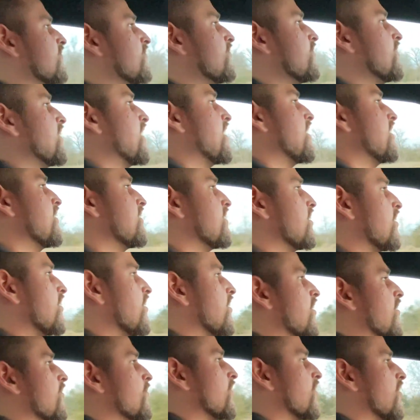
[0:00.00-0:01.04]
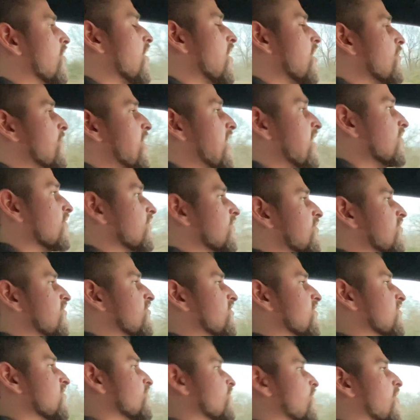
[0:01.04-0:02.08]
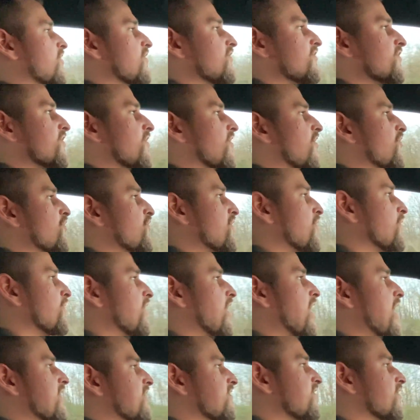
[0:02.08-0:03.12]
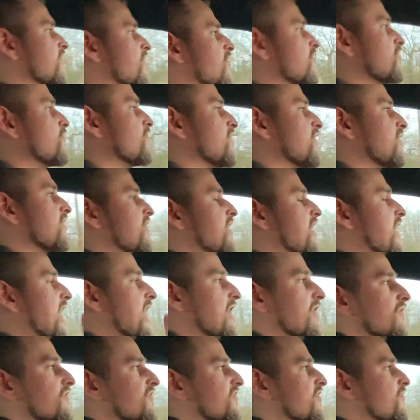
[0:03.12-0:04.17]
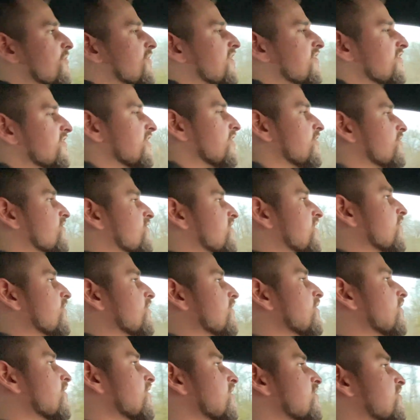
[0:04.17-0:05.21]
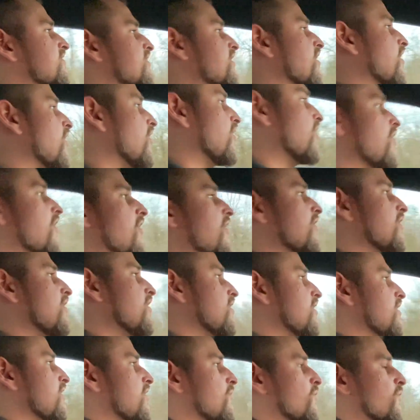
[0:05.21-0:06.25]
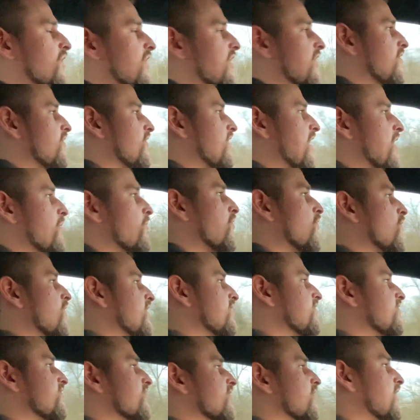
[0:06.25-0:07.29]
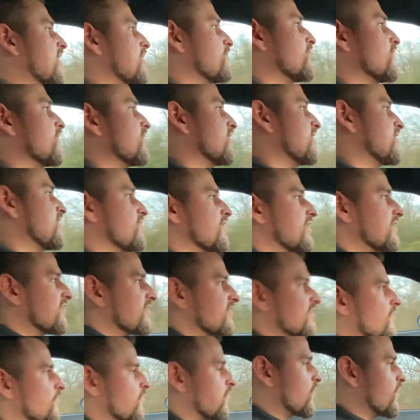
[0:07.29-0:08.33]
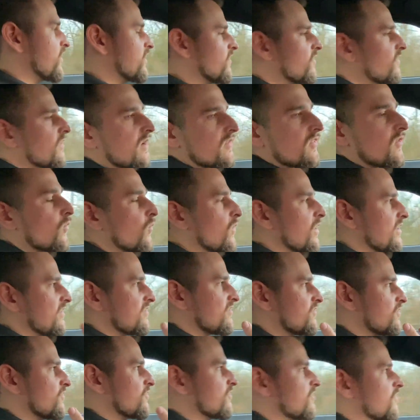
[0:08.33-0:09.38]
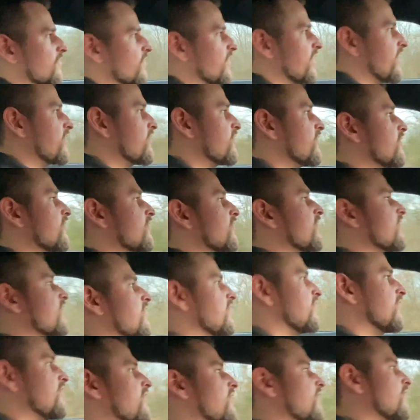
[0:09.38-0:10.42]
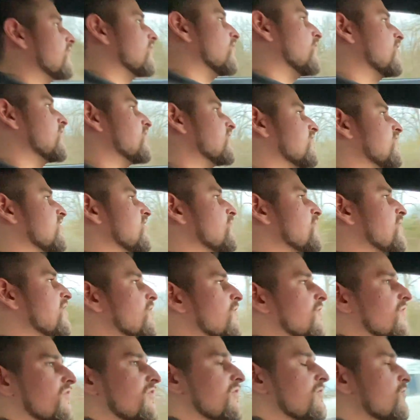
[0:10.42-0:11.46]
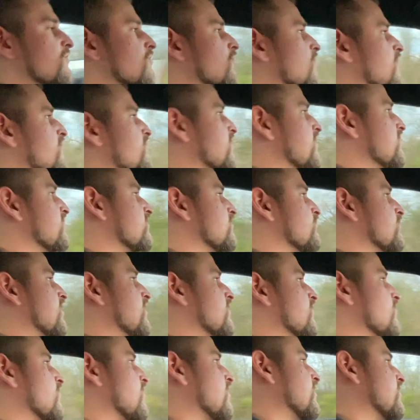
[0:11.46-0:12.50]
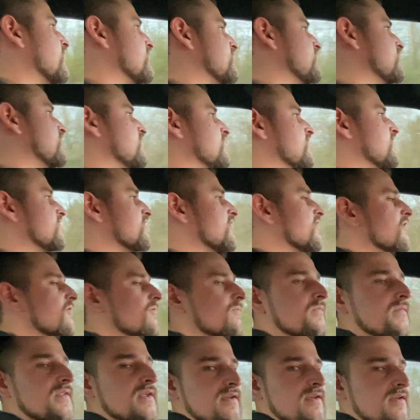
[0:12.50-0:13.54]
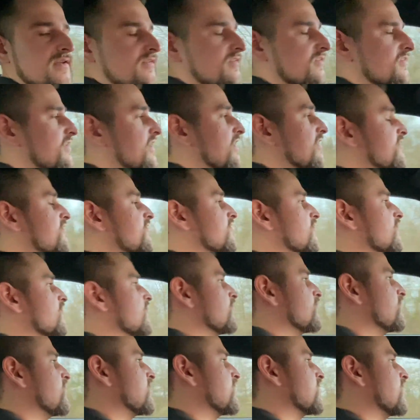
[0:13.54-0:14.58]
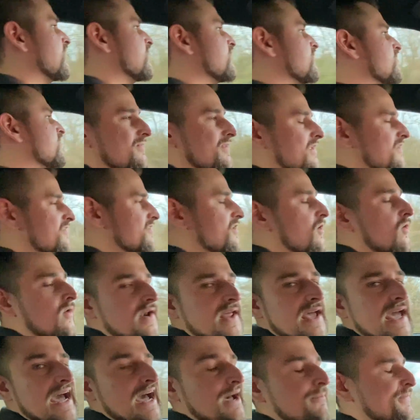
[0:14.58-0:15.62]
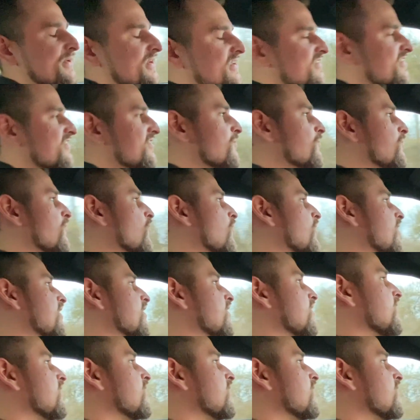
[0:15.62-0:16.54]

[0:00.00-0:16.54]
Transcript: that are on my list as far as cars I would like to own, but I don't see myself selling this car prior to that point. So I believe at some point along the way, sooner or later, you're going to see me with 2 Corvettes in my garage. So stay tuned, because it's going to happen at some point.